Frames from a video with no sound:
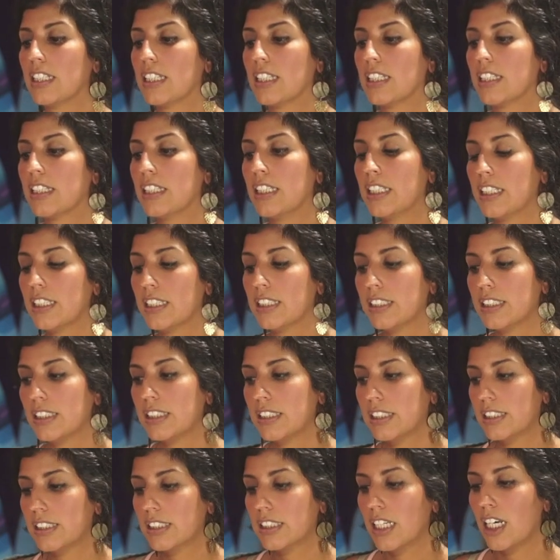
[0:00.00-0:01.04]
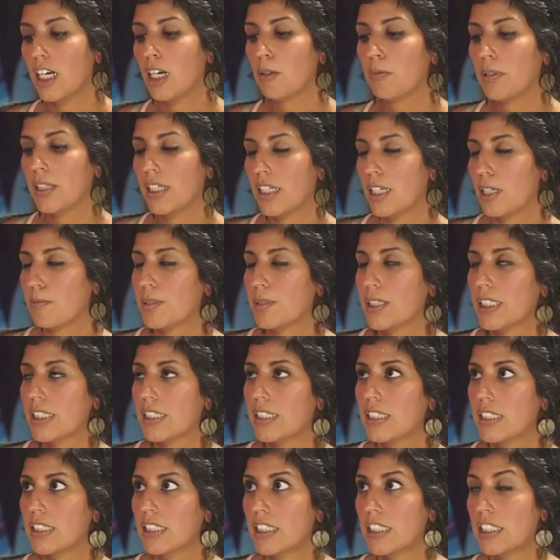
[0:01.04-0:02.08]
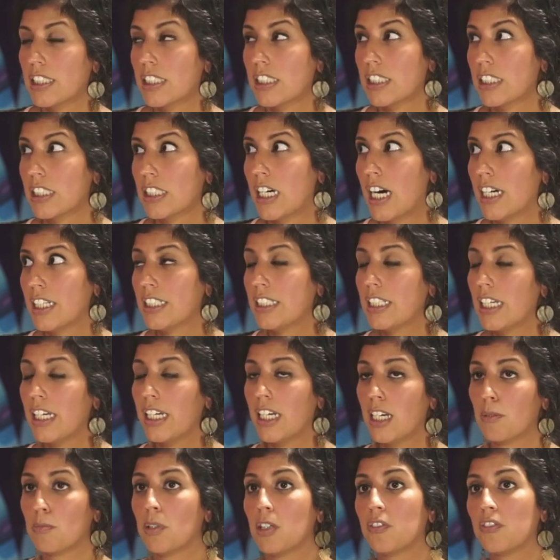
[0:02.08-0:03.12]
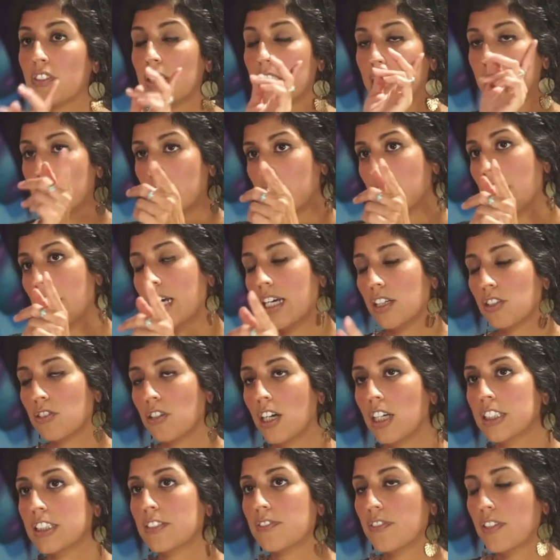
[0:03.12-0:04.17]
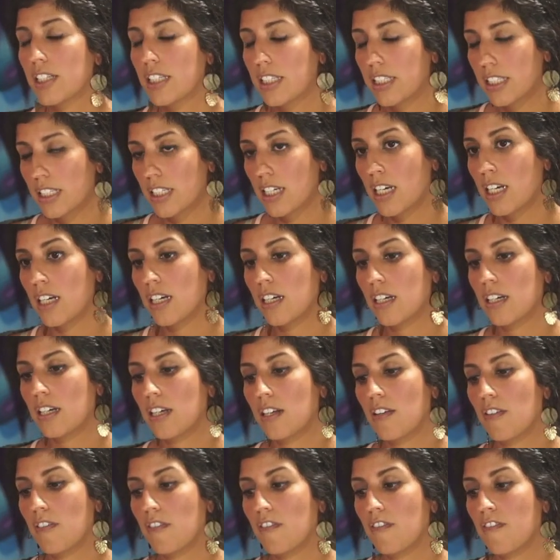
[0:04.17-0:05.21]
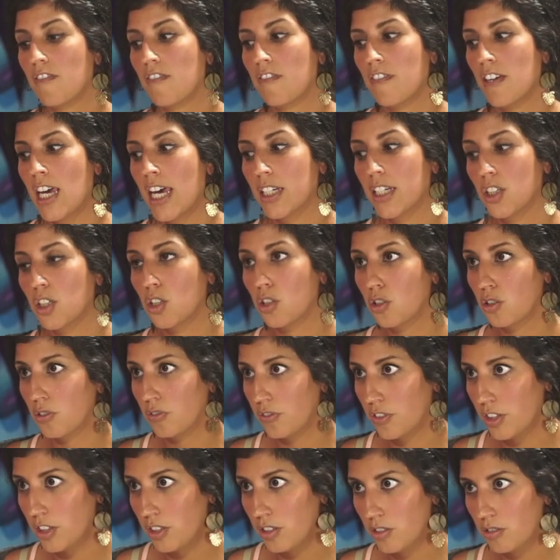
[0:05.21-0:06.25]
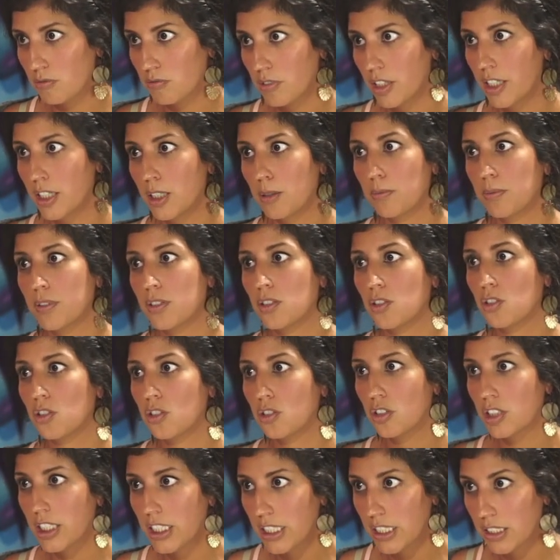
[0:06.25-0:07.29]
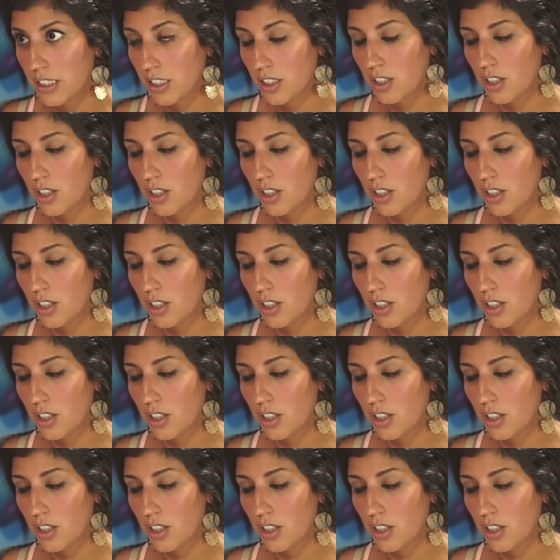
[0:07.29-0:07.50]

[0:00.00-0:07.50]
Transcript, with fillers: this coming up Sunday, I'm over here at CrossFit Vancouver, right up the street.